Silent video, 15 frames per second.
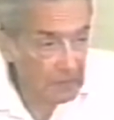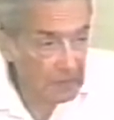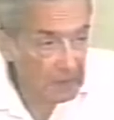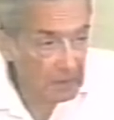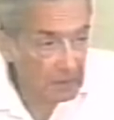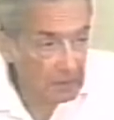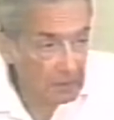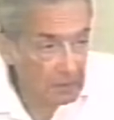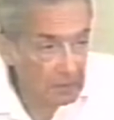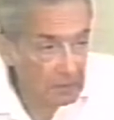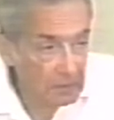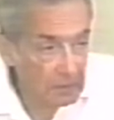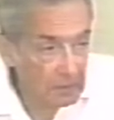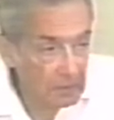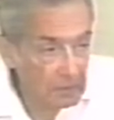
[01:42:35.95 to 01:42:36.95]
about
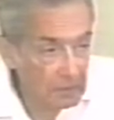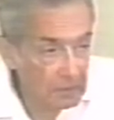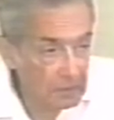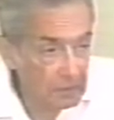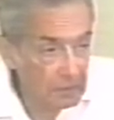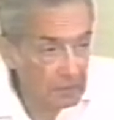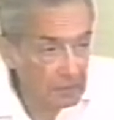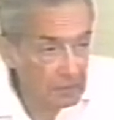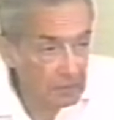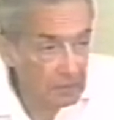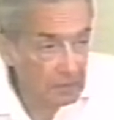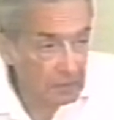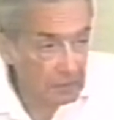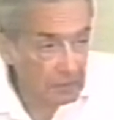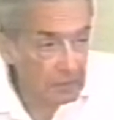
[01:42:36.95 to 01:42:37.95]

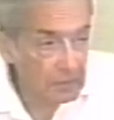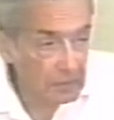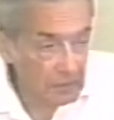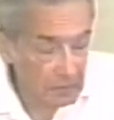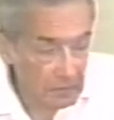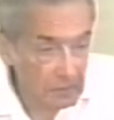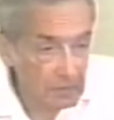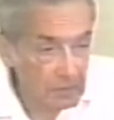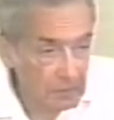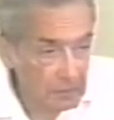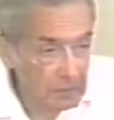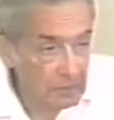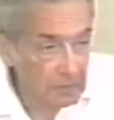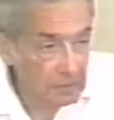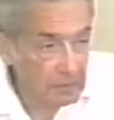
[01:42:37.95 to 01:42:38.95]
quality. And I don't
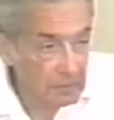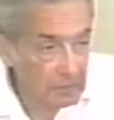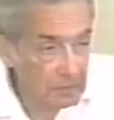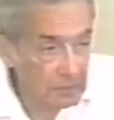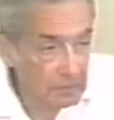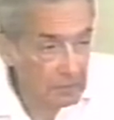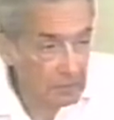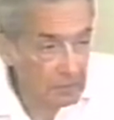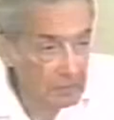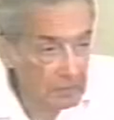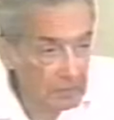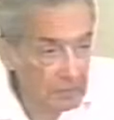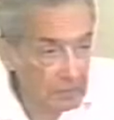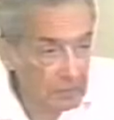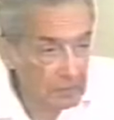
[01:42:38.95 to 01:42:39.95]
know the details of what they
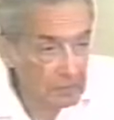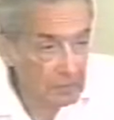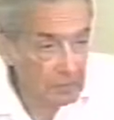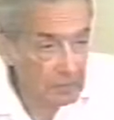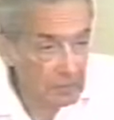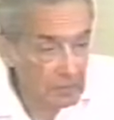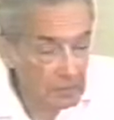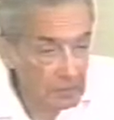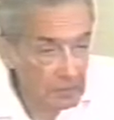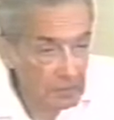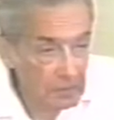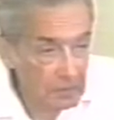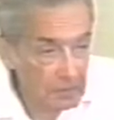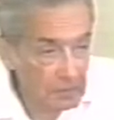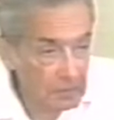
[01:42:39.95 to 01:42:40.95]
asked, but
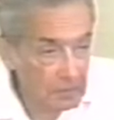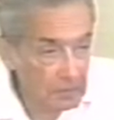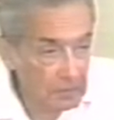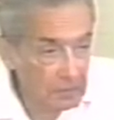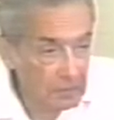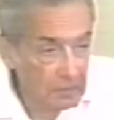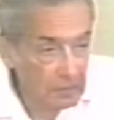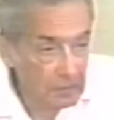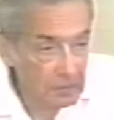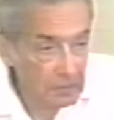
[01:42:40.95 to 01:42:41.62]
when he